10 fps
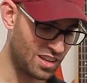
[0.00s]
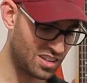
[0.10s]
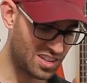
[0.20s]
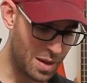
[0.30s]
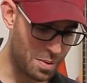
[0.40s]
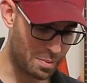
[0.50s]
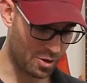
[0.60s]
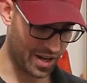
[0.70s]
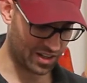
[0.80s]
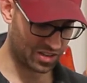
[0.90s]
step-up
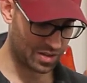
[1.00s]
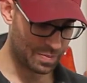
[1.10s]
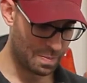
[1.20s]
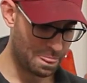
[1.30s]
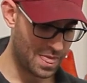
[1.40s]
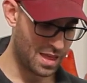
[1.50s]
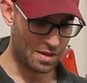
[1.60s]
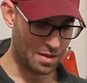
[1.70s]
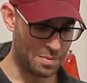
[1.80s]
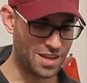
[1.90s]
rings
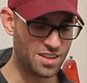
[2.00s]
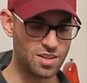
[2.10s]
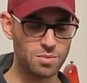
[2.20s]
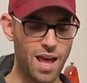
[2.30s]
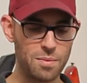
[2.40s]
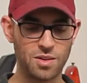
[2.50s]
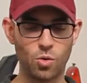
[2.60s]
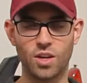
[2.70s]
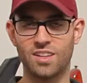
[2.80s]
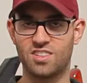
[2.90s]
because sometimes it
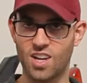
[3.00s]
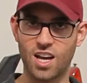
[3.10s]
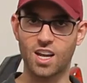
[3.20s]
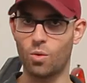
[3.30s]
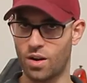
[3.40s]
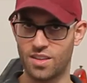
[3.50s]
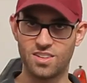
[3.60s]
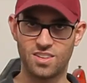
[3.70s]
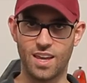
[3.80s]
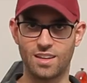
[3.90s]
will get stuck on one of
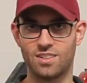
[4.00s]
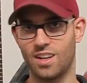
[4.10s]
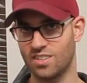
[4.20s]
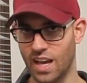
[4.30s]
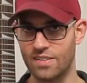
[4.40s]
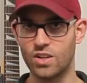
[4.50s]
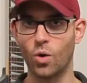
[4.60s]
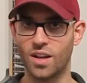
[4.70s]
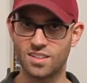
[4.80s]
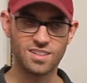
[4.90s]
these things, and it's kind of
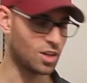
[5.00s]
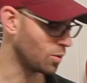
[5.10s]
annoying to deal